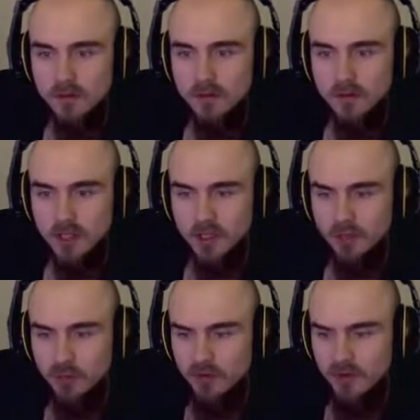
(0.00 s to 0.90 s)
Not that
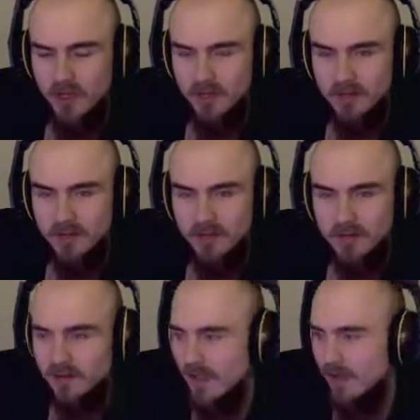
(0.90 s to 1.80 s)
we're
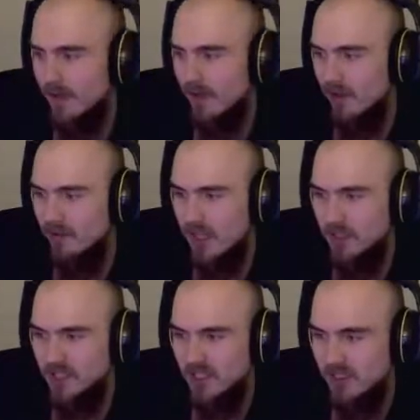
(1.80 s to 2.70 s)
taking a lot of
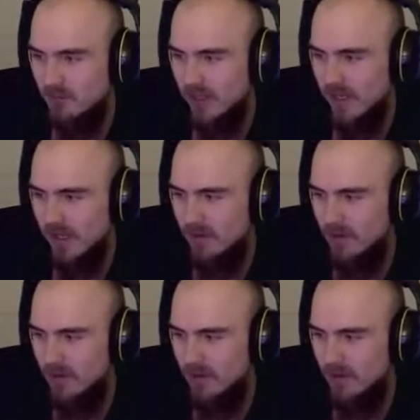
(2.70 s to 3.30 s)
damage right now.